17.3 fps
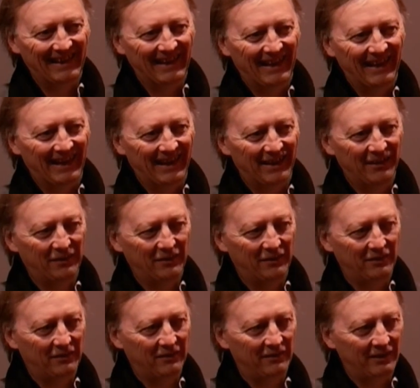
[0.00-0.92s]
and
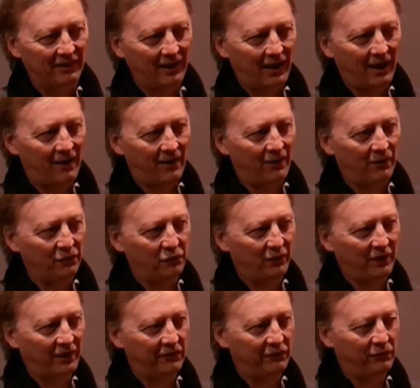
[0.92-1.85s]
they are the
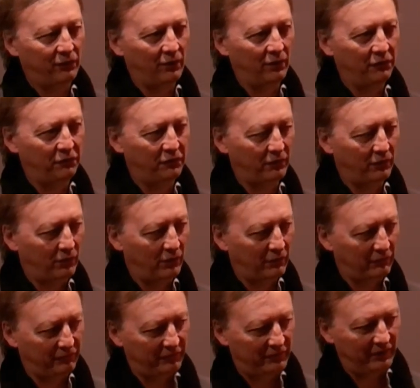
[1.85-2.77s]
result
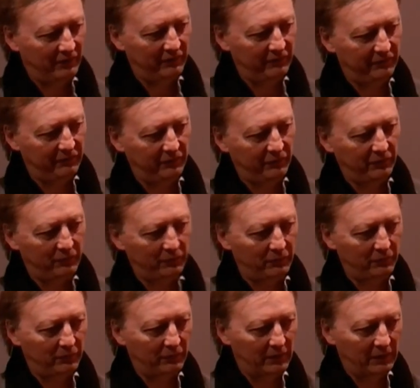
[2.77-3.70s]
of this
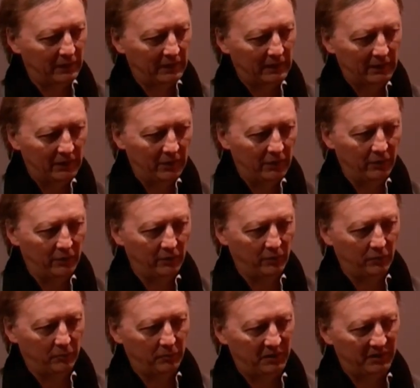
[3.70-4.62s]

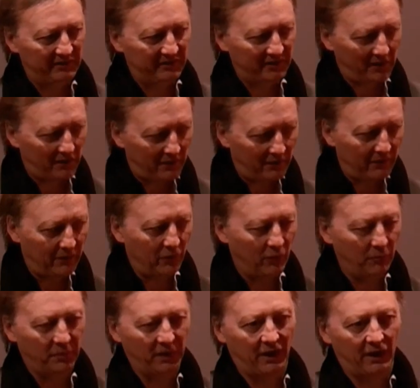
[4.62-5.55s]
bizarre
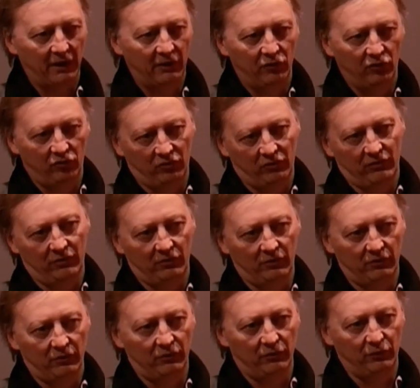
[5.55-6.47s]
operation
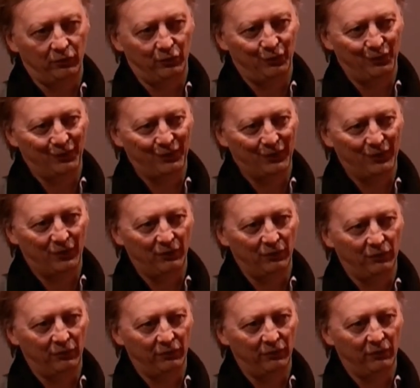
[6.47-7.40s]
on
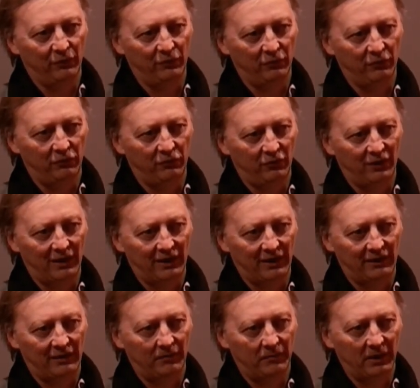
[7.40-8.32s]
the
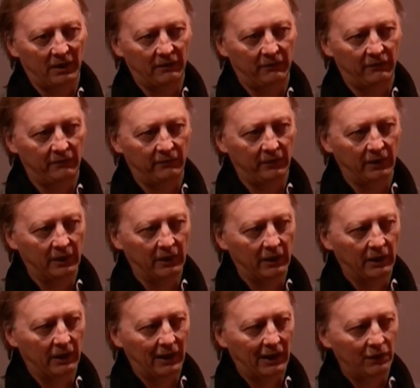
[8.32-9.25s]
track. But
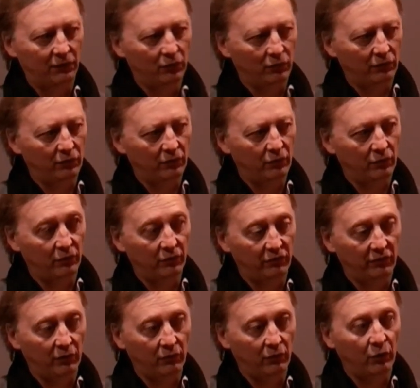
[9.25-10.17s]
I don't know.
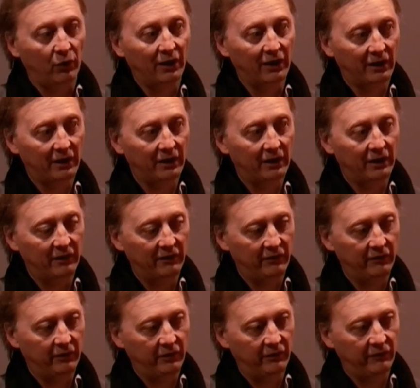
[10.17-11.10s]
So Hoérée
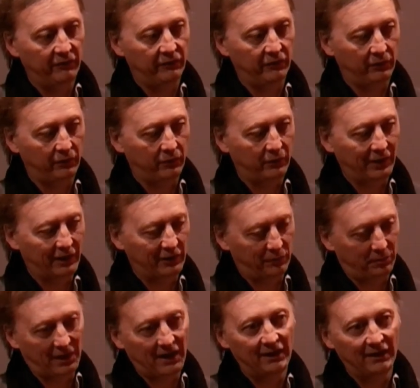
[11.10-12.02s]
is
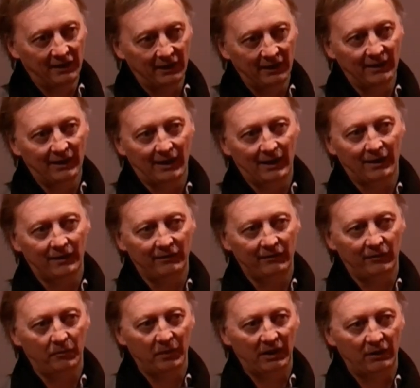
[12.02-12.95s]
explaining that,
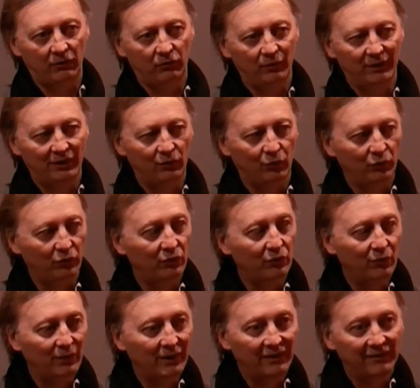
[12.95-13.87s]
but we don't
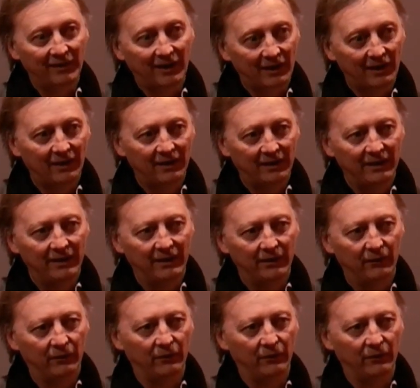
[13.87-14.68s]
know exactly.